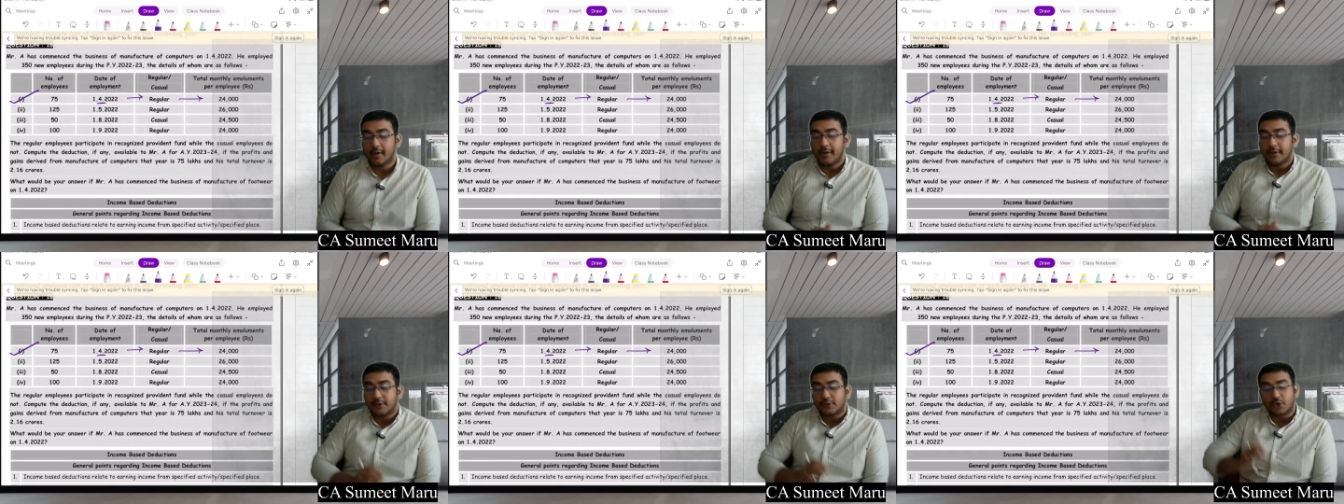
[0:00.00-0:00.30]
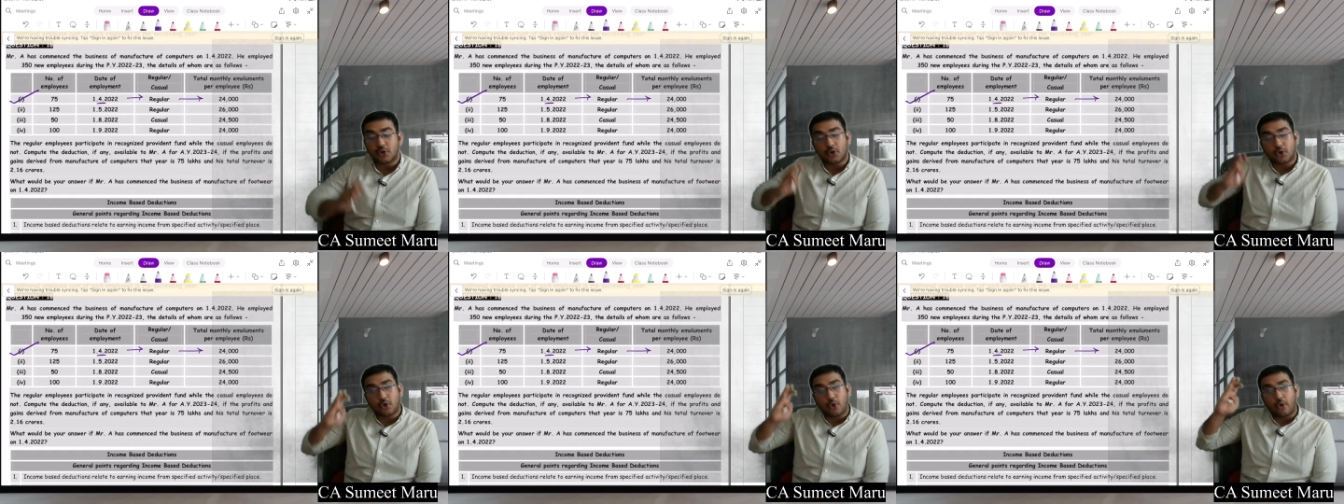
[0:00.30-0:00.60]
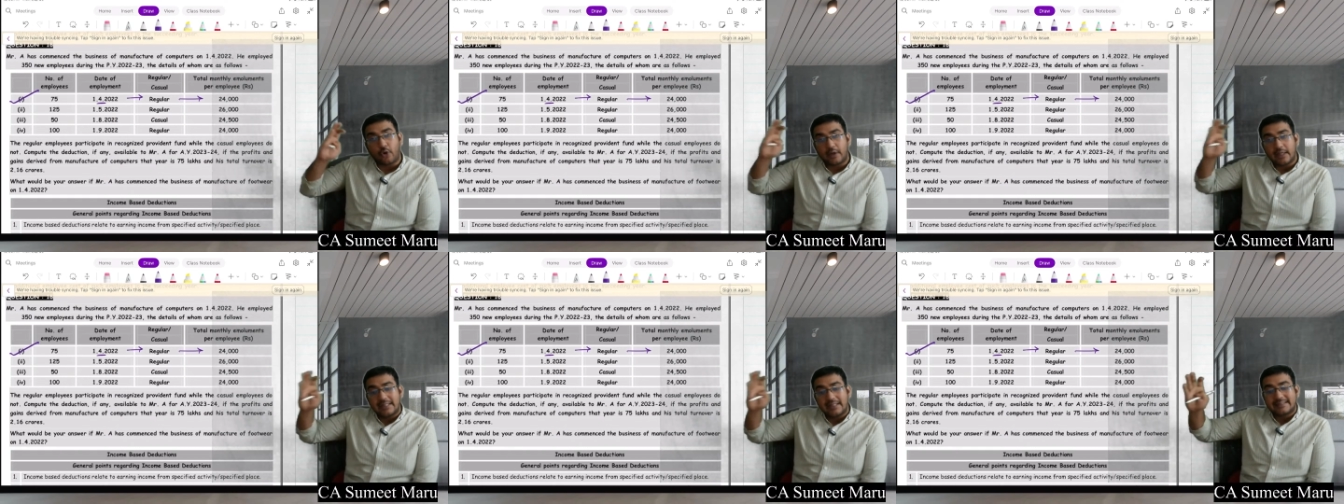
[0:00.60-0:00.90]
So
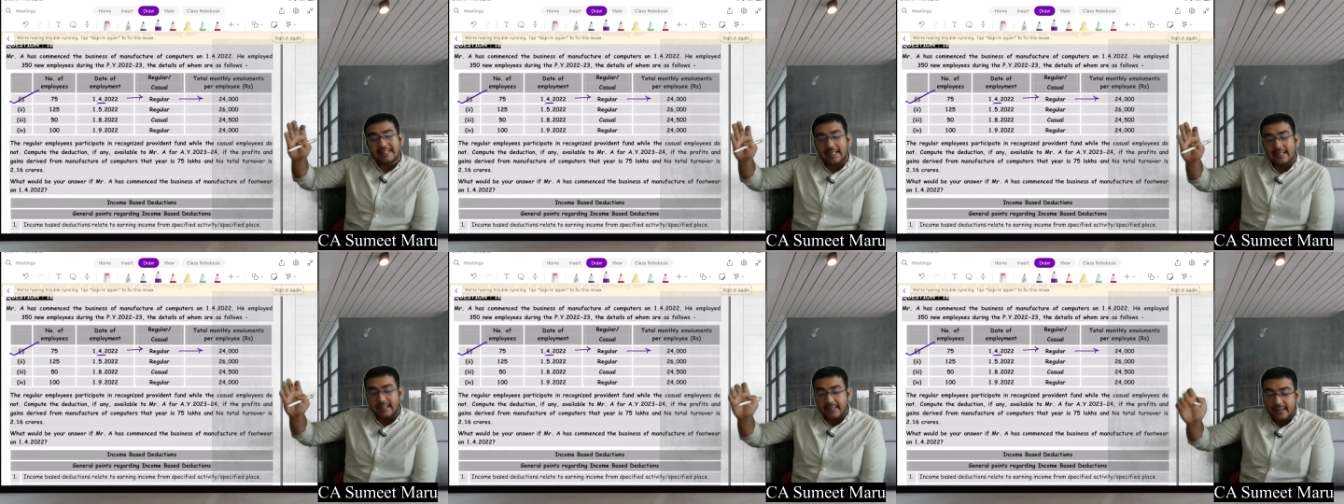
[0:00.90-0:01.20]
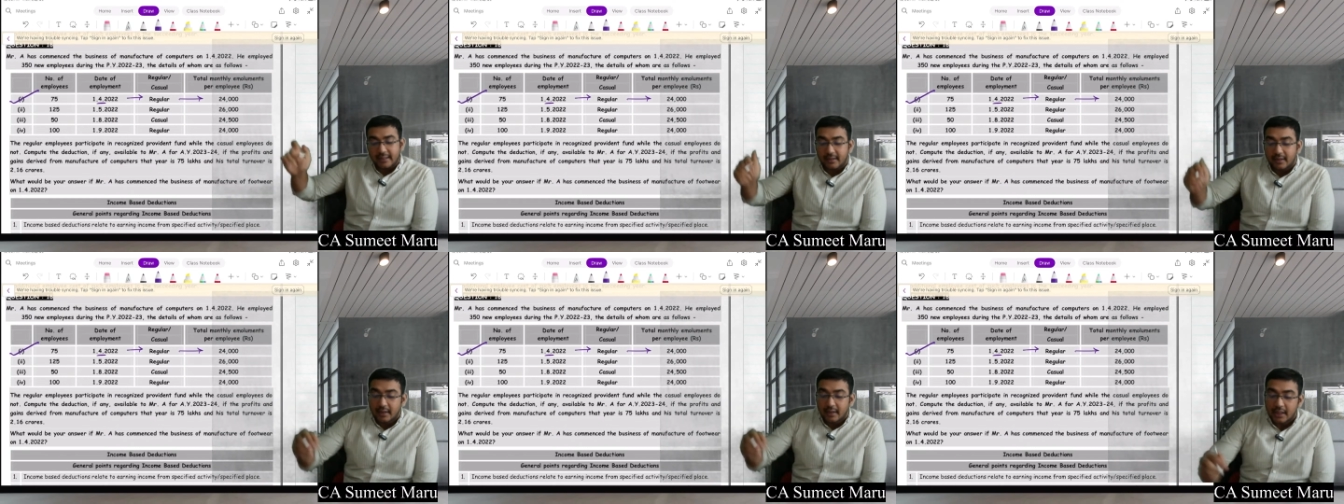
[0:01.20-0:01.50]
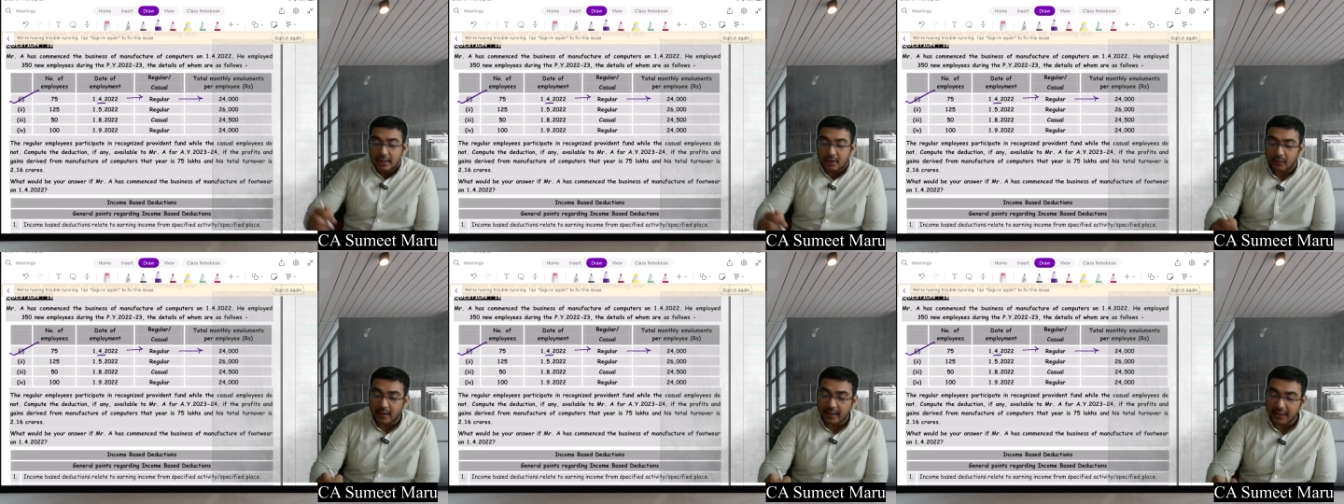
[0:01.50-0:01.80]
total salary
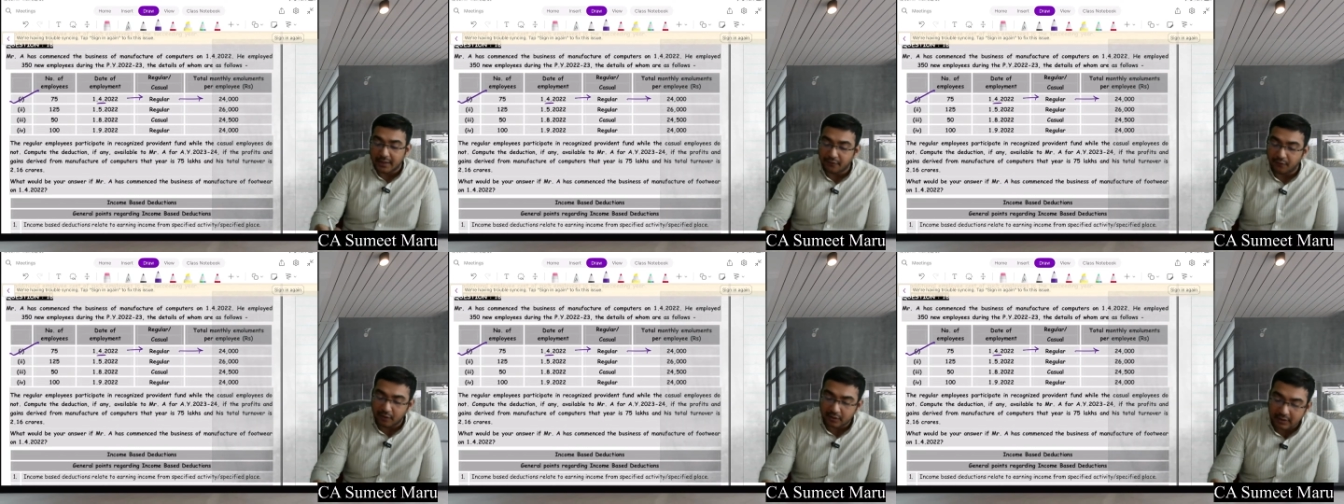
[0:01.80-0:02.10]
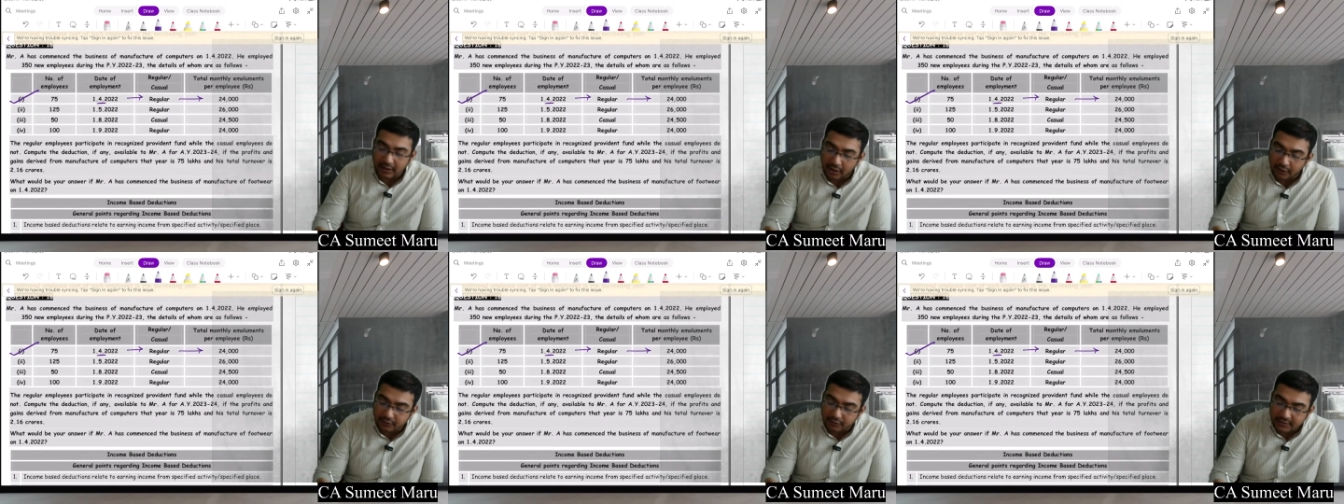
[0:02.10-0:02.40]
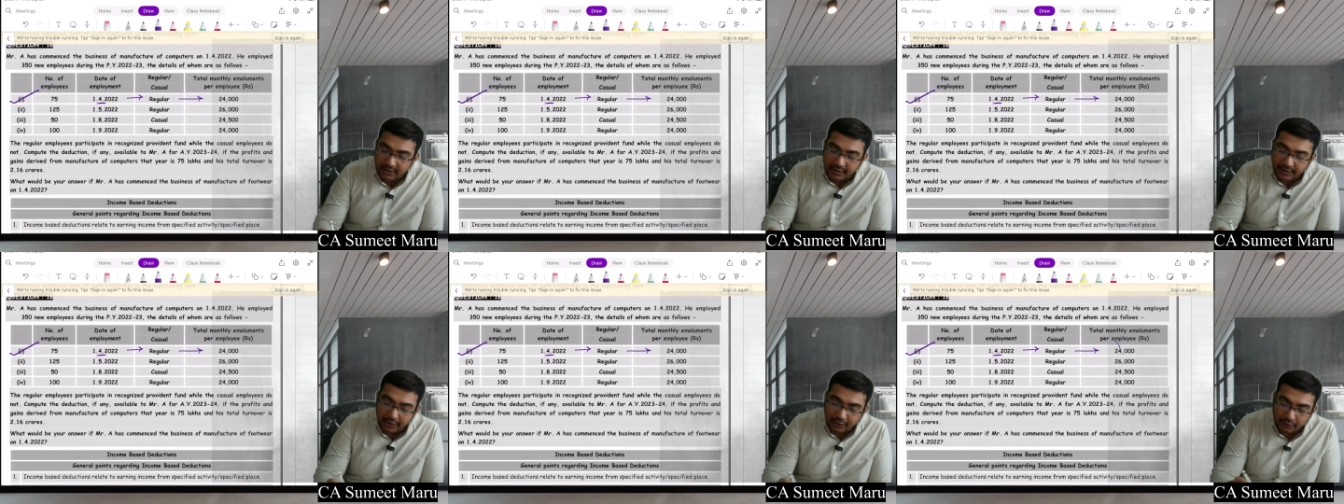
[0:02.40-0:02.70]

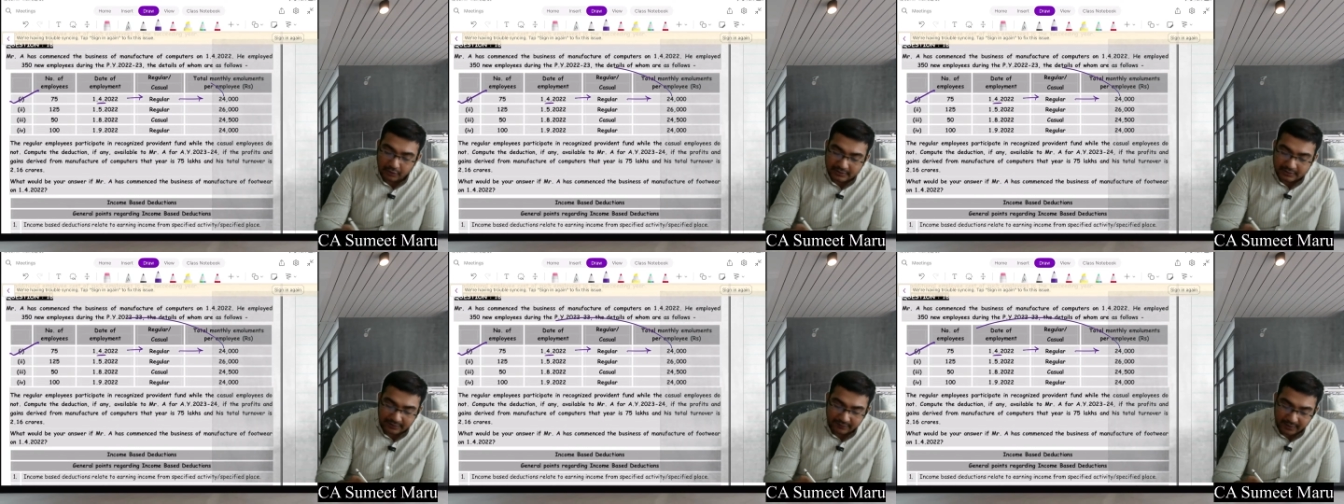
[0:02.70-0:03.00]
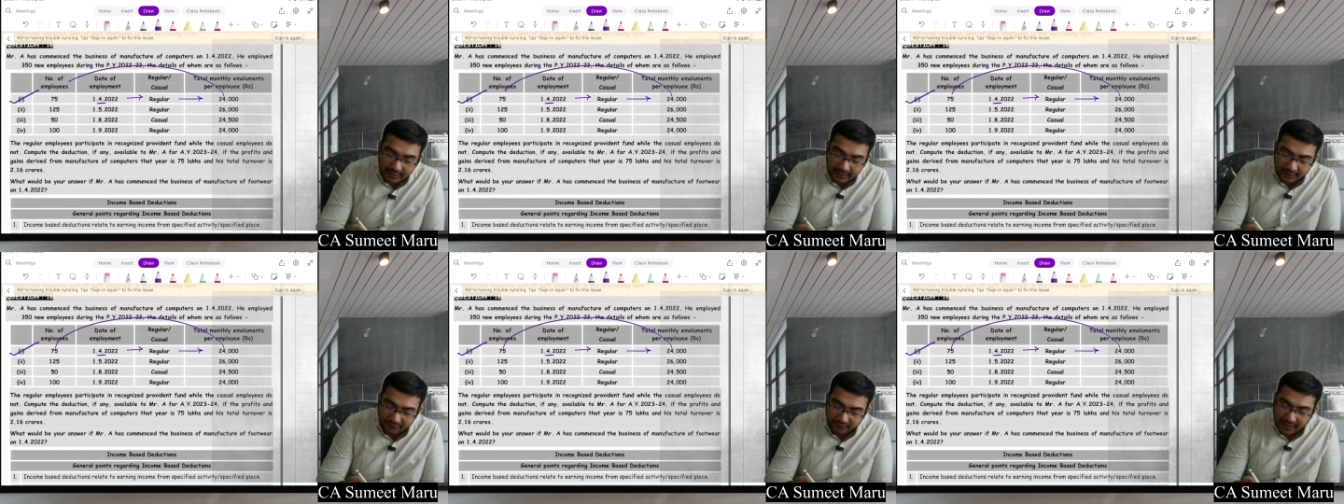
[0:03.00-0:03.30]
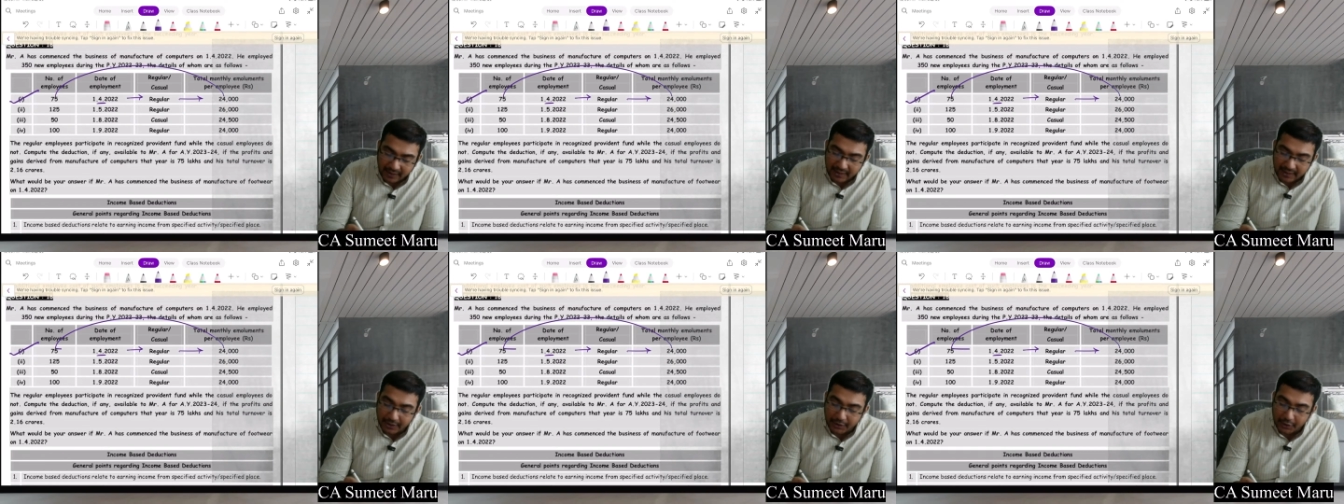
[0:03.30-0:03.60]
24,000 into
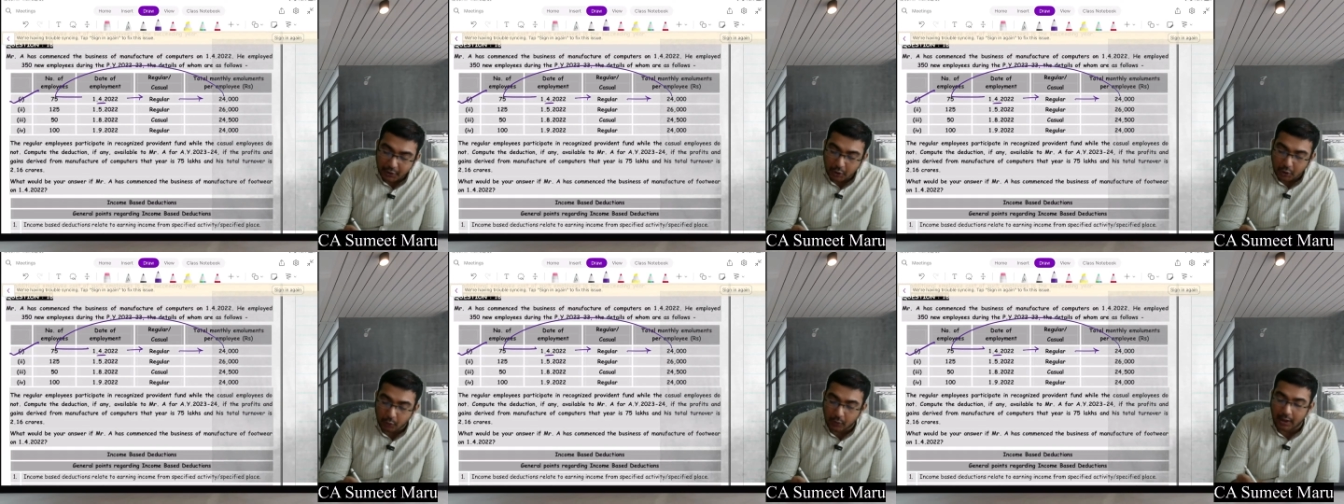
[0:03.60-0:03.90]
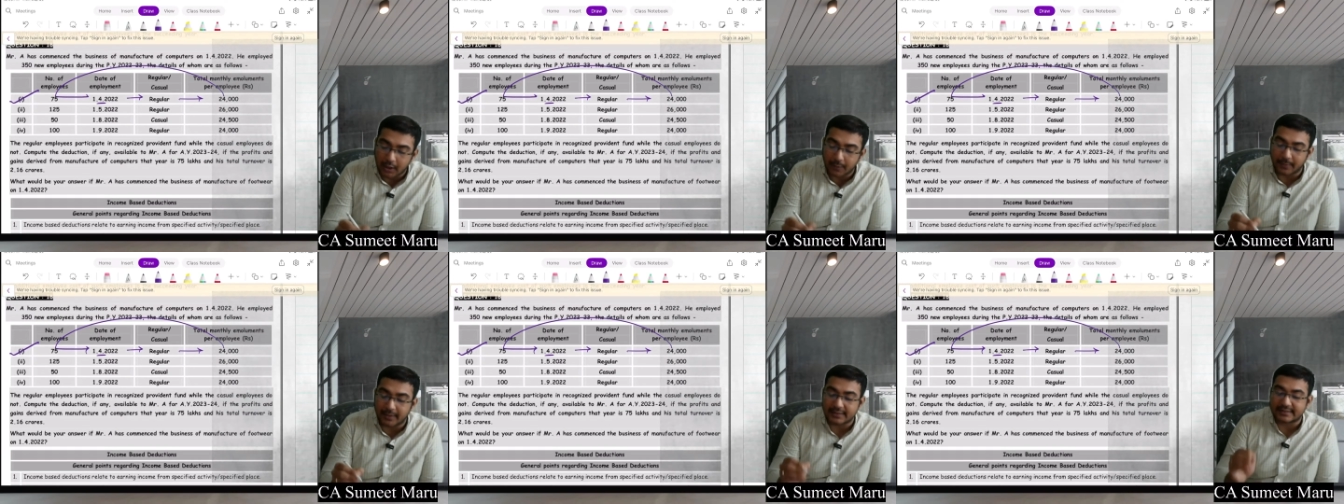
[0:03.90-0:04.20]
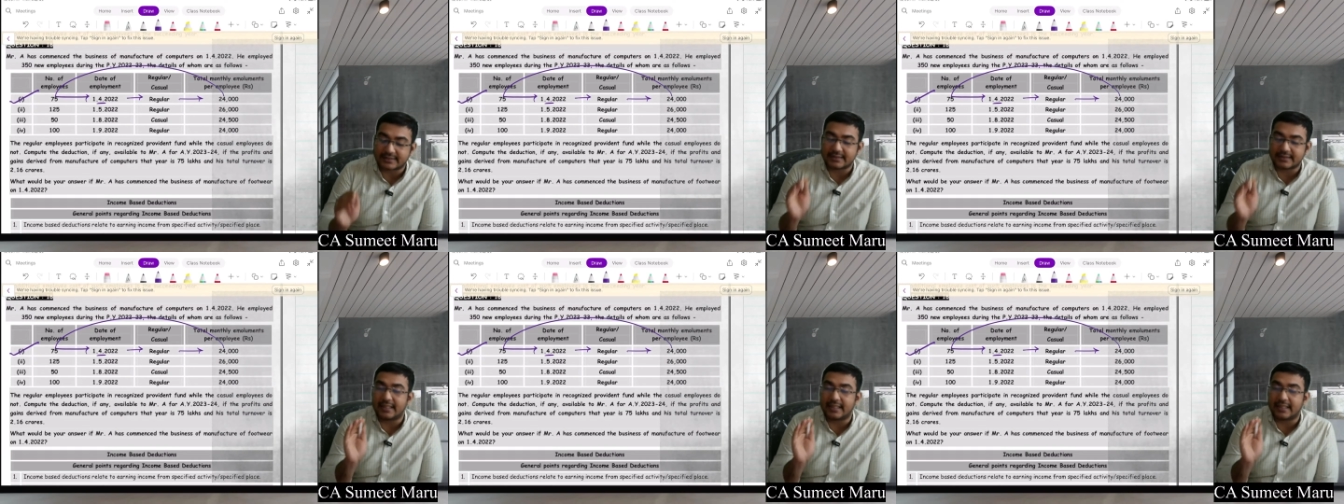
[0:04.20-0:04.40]
75 into 12 months,